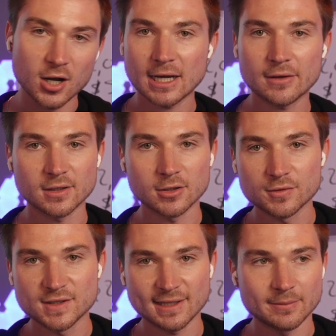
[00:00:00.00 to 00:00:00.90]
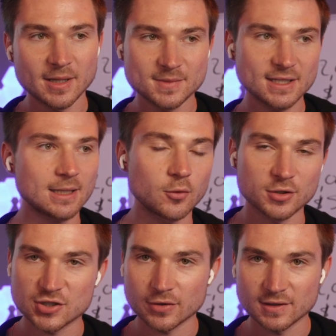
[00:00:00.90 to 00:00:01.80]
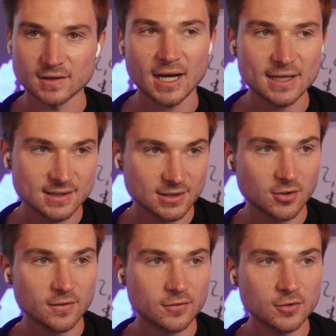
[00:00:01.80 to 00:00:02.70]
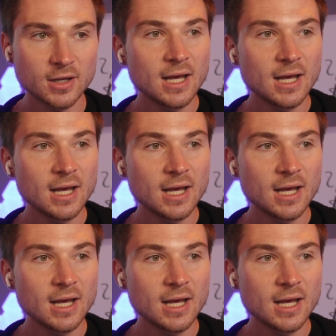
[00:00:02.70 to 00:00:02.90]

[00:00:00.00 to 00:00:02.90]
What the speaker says: out the low ticket and medium ticket. I'm going straight to the high ticket offer.